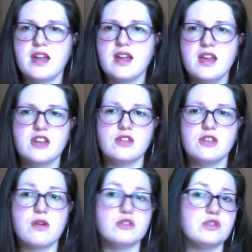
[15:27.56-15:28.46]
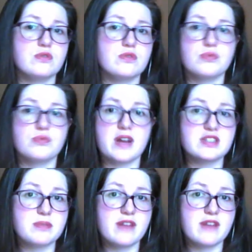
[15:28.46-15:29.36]
you go to
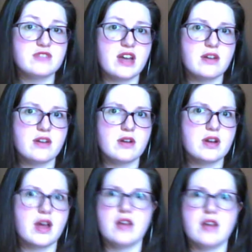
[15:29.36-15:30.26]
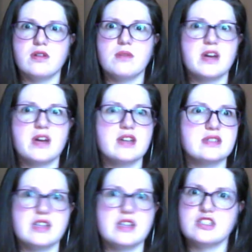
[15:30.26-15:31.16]
crossref.org. I don't know why it's not
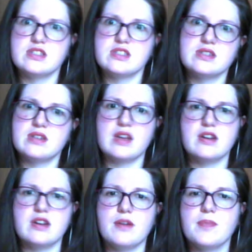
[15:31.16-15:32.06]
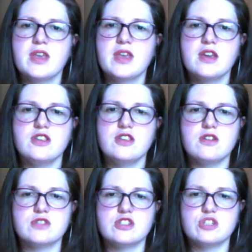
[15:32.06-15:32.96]
just, I don't know. You go
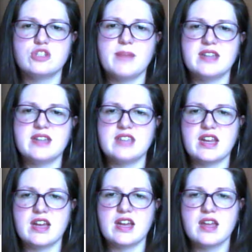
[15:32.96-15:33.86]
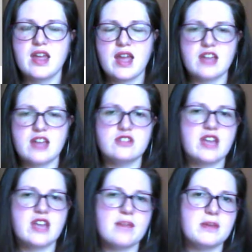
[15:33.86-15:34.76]
search metadata and you type
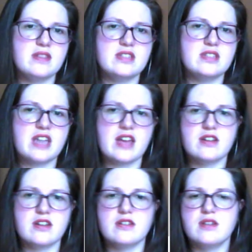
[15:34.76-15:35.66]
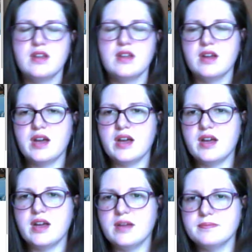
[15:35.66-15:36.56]
in the title. So